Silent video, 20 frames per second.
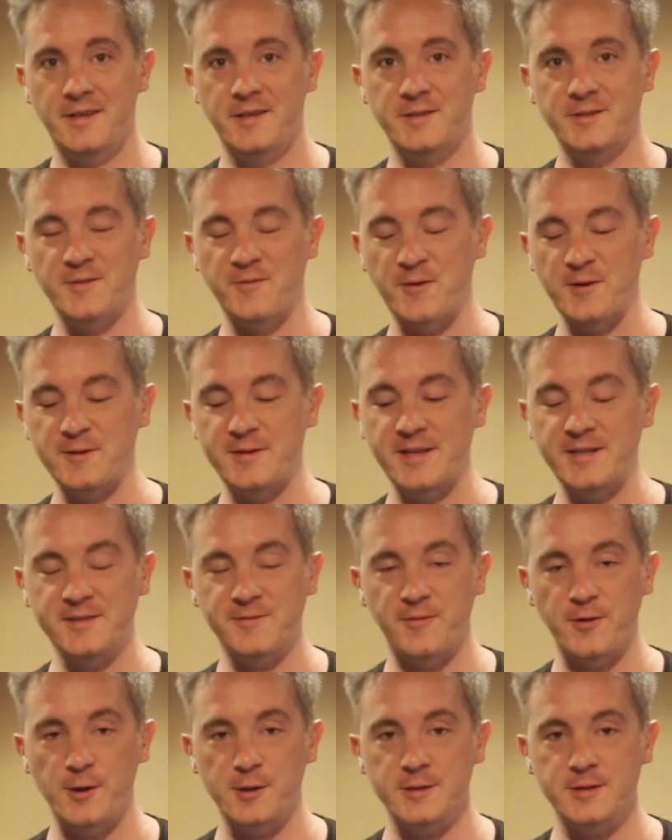So first things
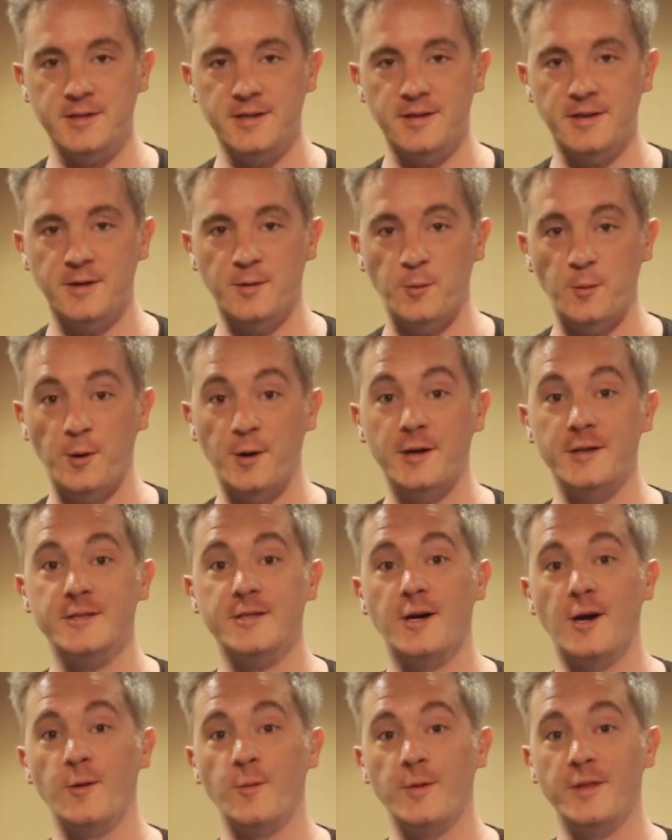first, we're gonna
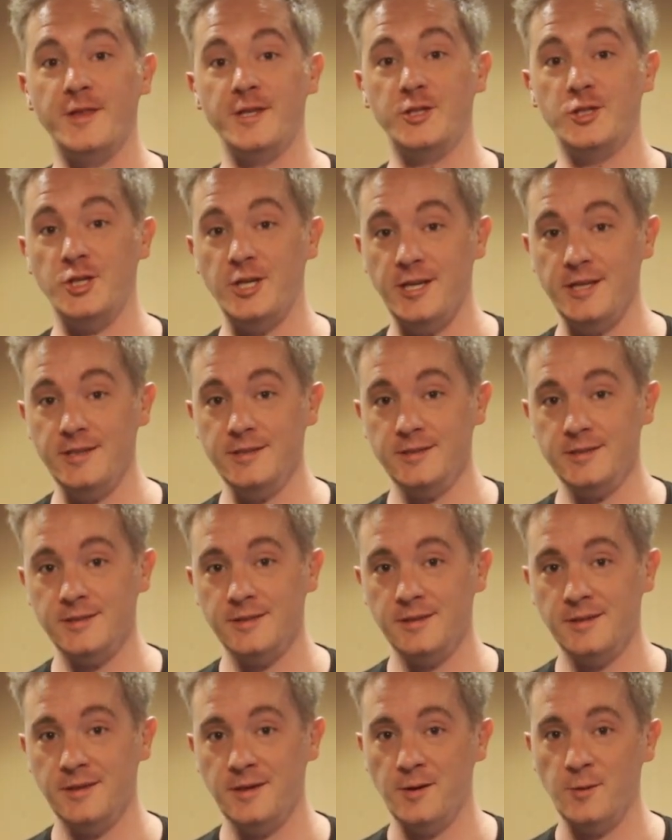start with the cheese.
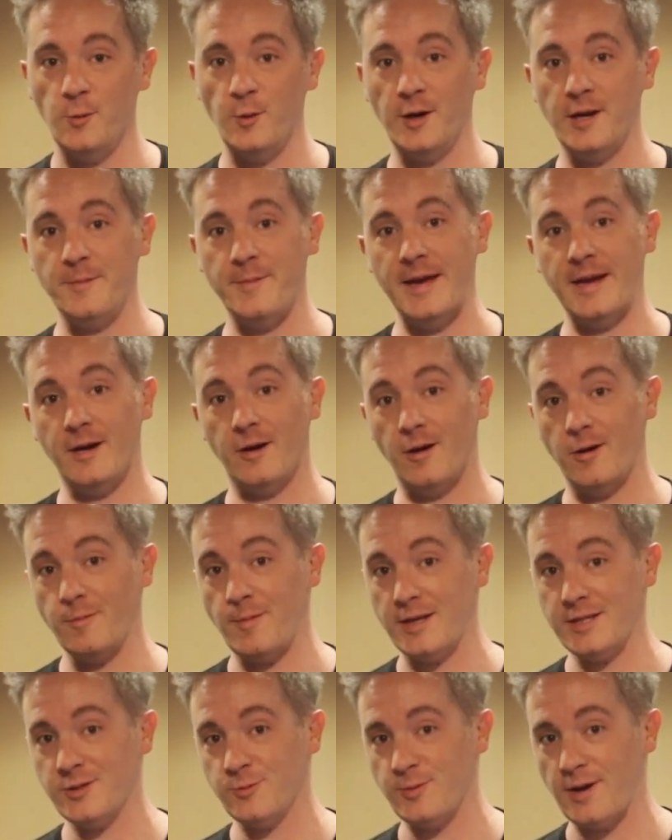We're gonna make our own
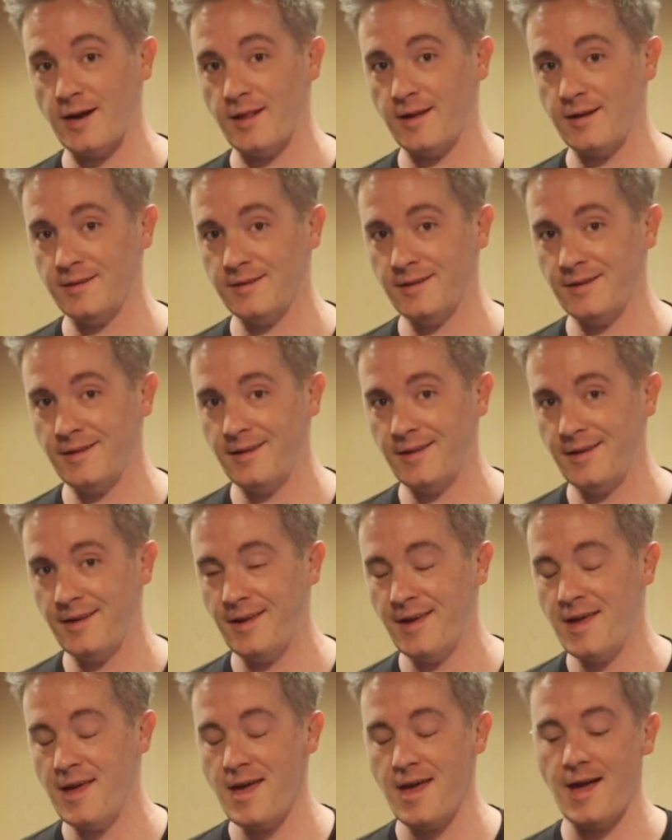mozzarella,
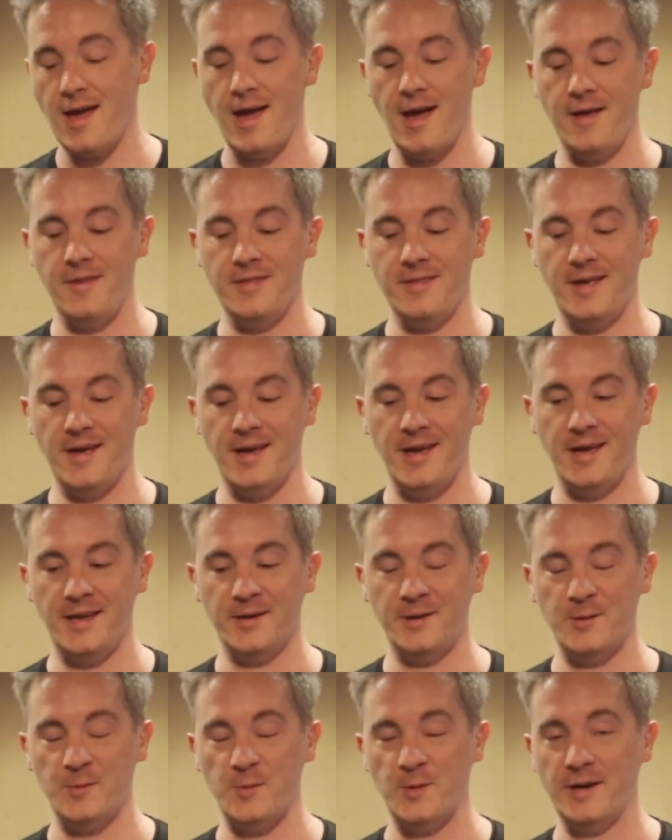and
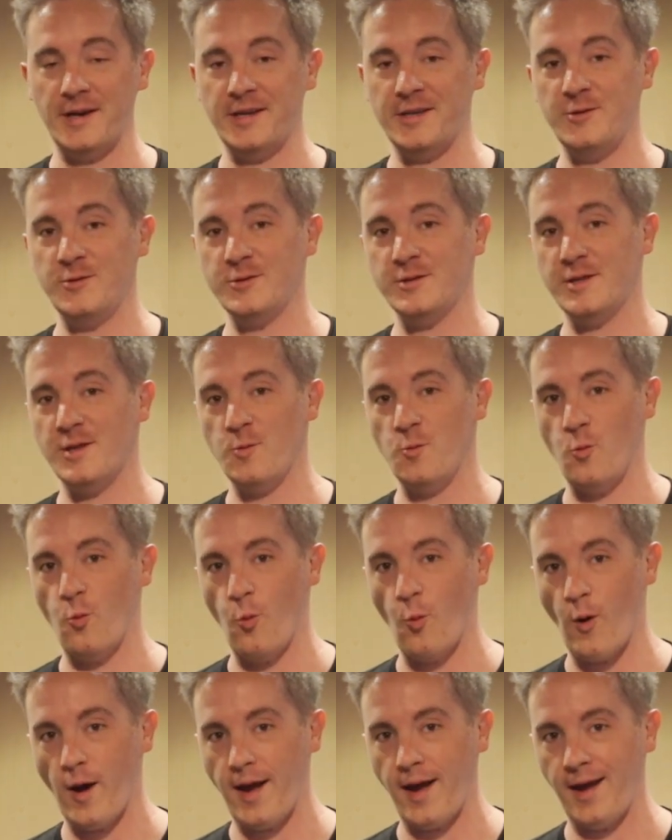then we're gonna use the
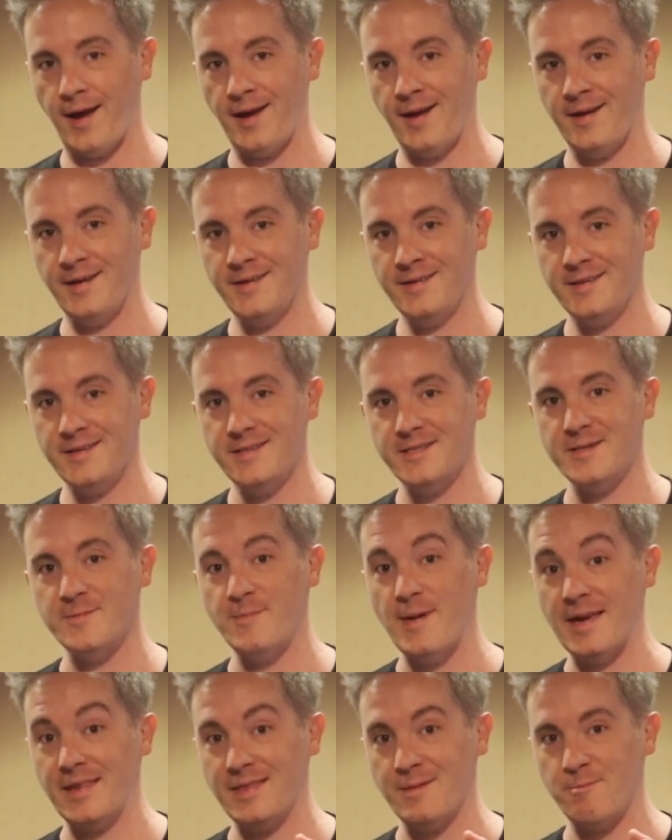whey to
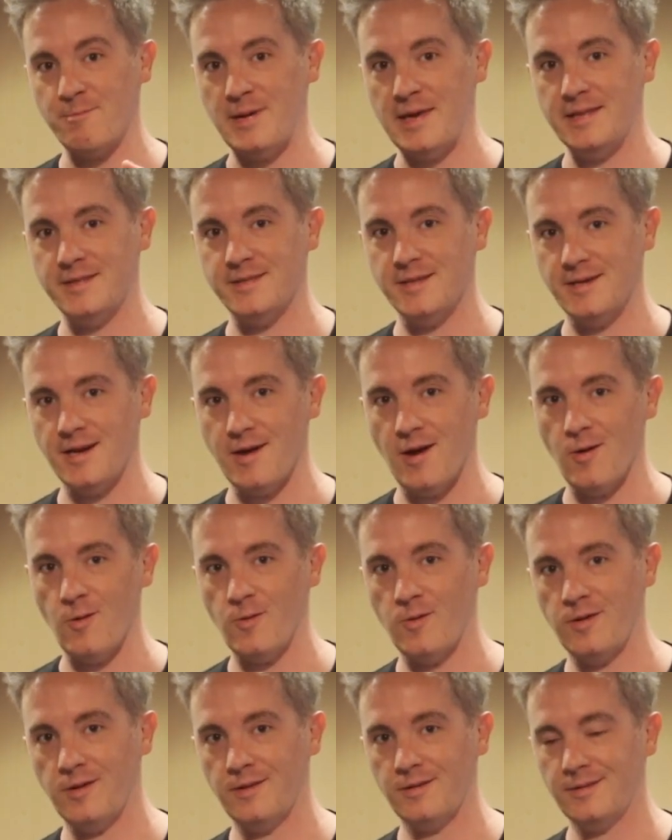make the pizza dough.
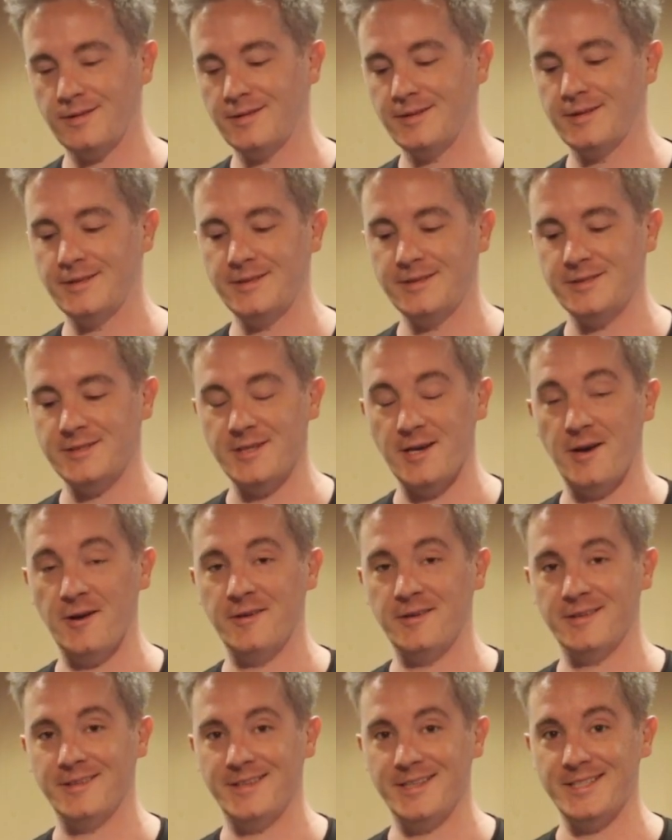
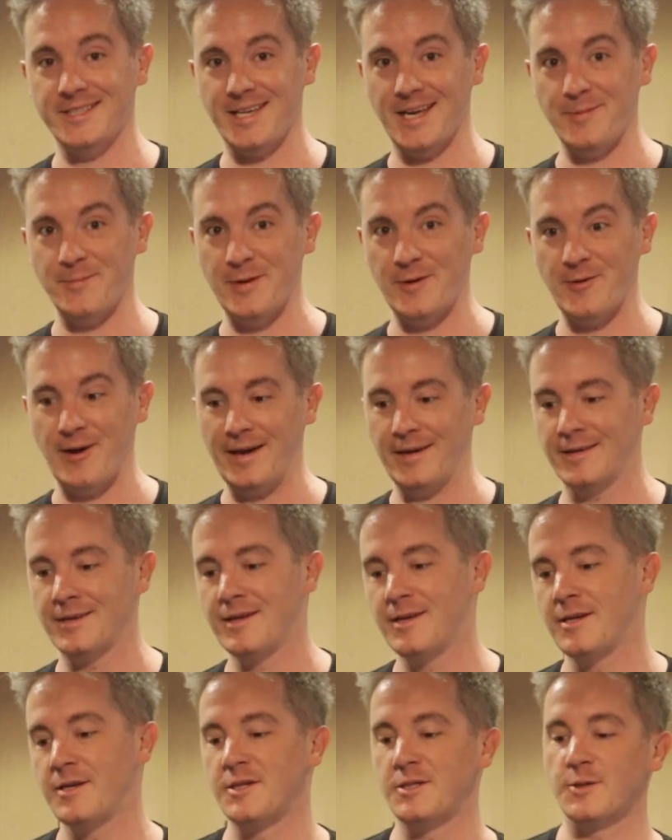So it's gonna be great.
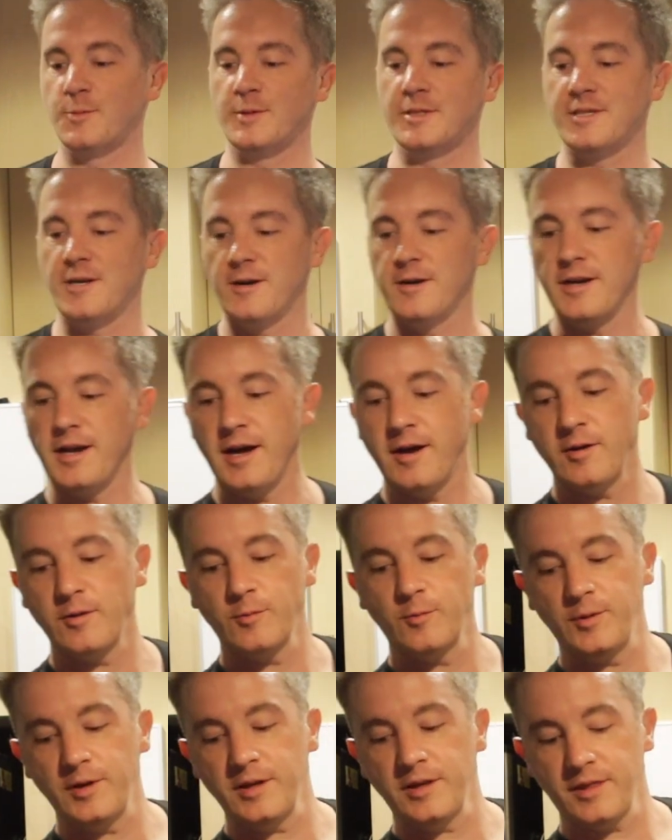So we're starting out
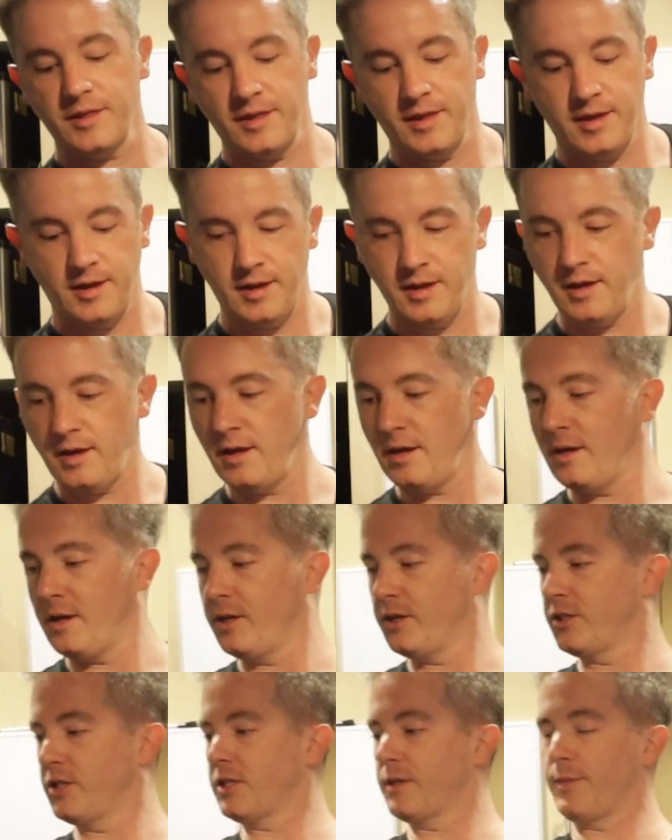with
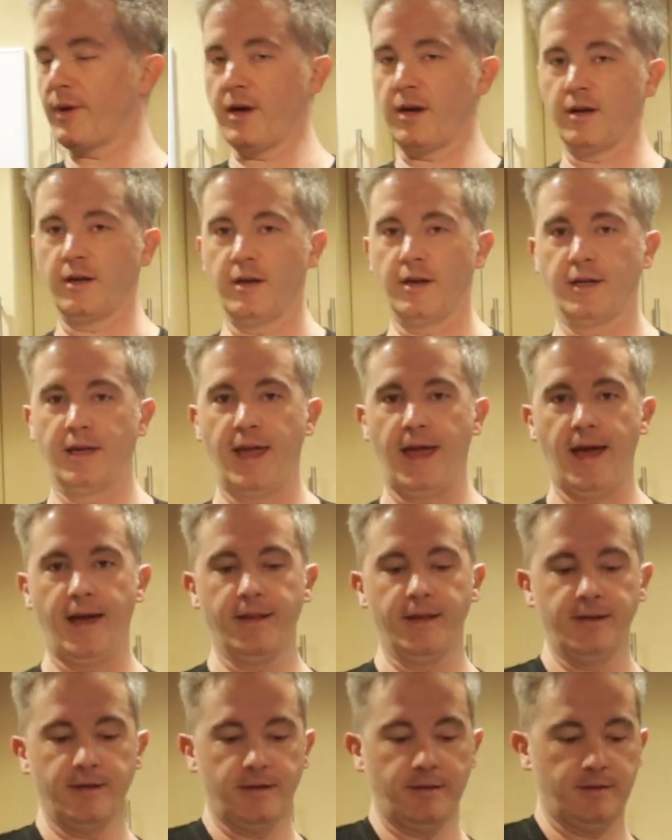just about a
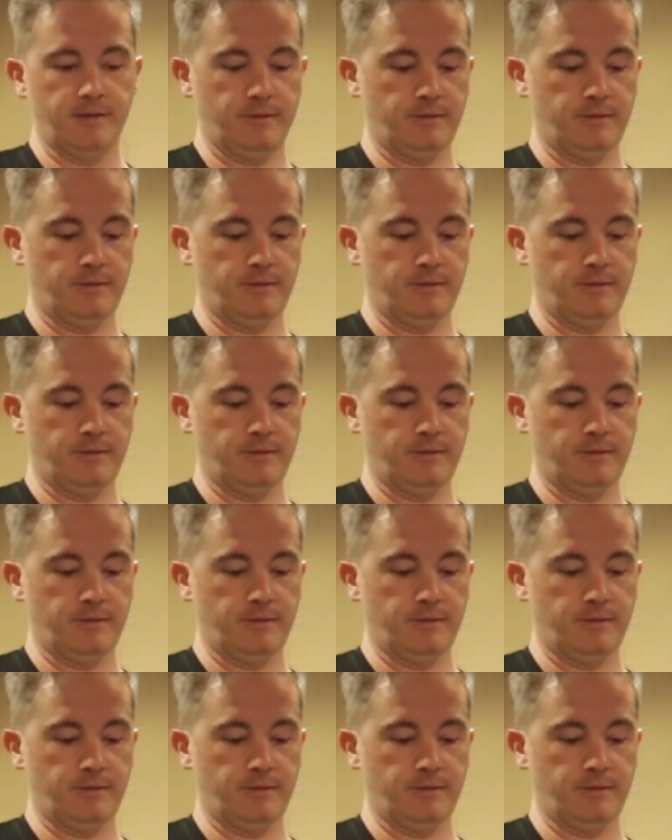gallon.